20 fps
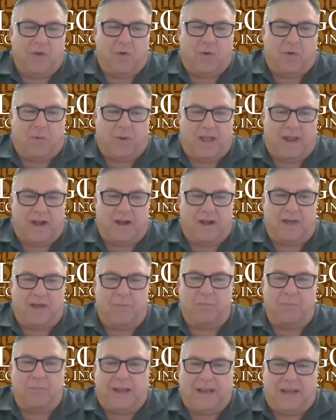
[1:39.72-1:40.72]
we ended
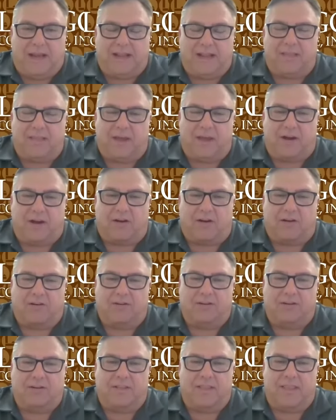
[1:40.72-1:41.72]
up meeting there
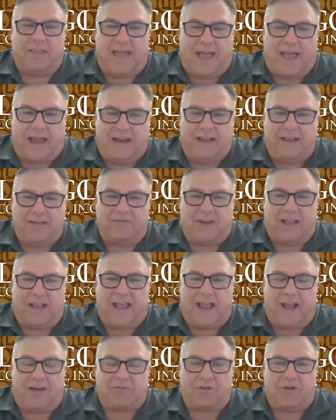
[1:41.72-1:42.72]
that evening
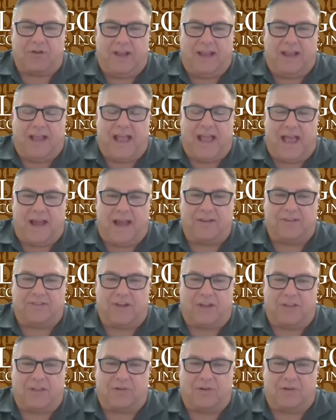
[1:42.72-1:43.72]
after he had his
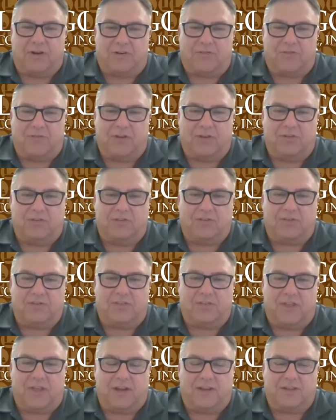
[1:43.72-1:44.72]
other interviews
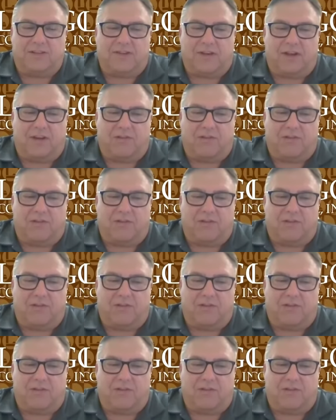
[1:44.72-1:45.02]
that